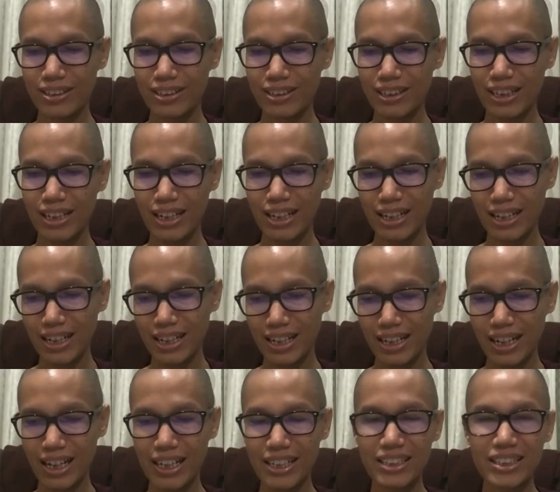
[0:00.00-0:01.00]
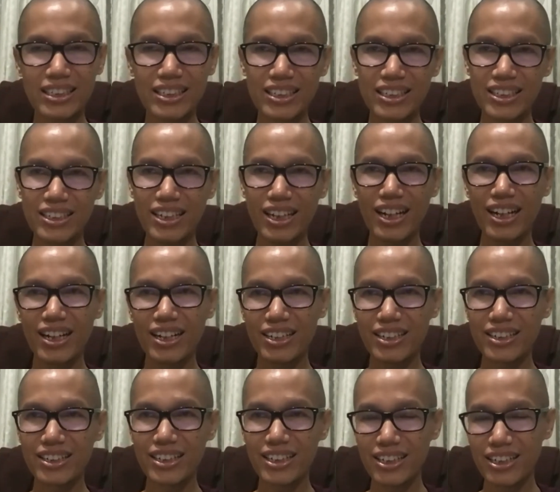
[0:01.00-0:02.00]
ask a
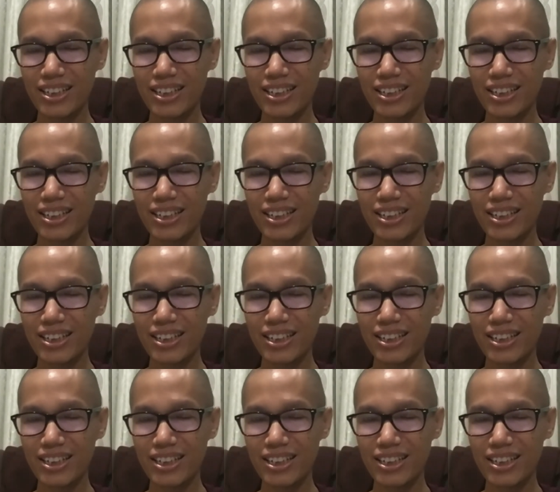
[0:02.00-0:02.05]
child